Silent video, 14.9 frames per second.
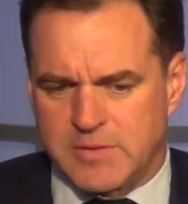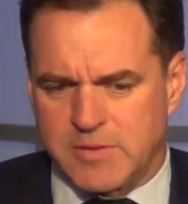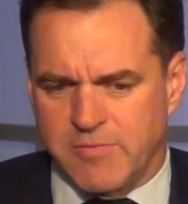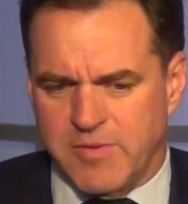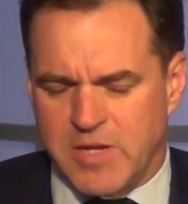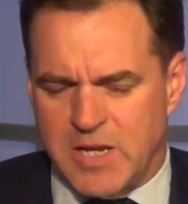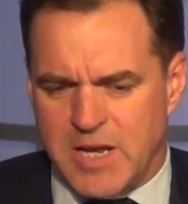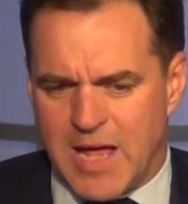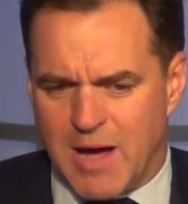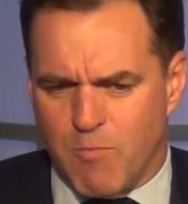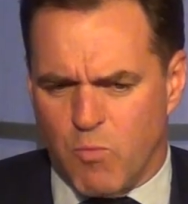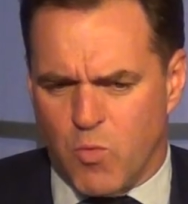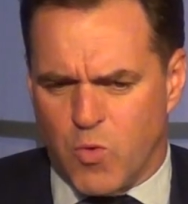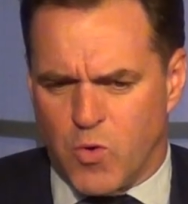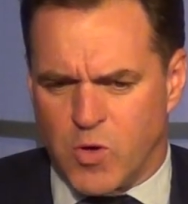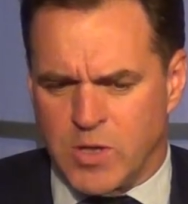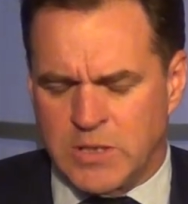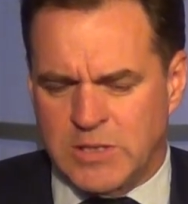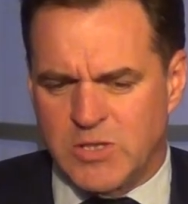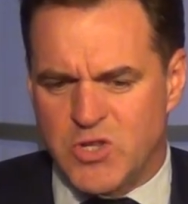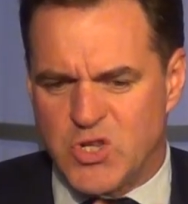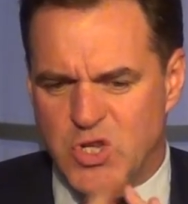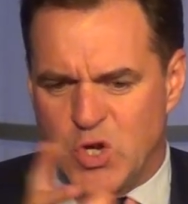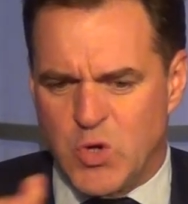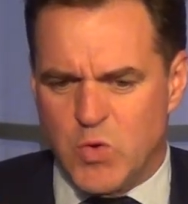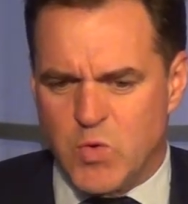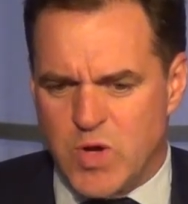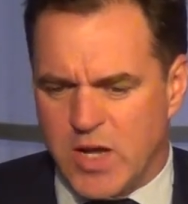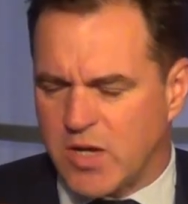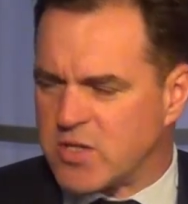the Vietnam War
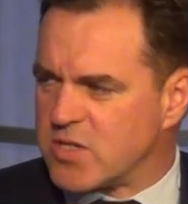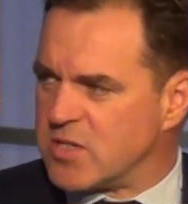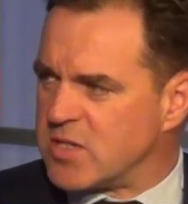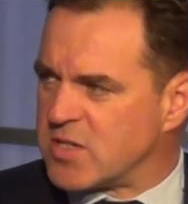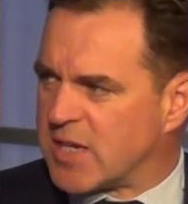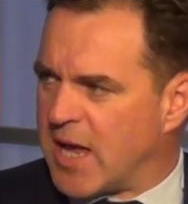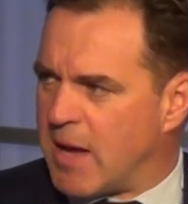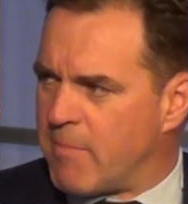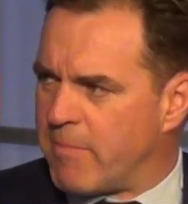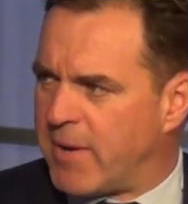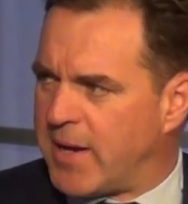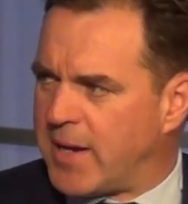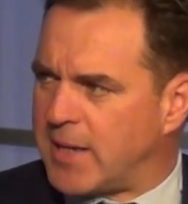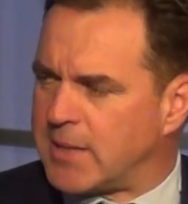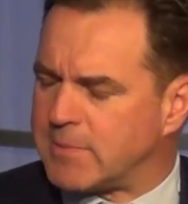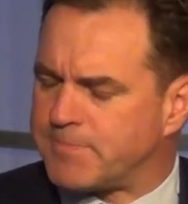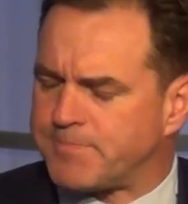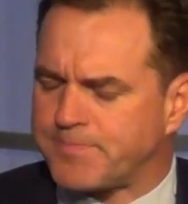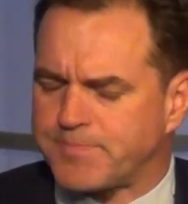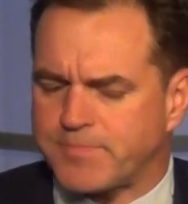to Nixon's campaign.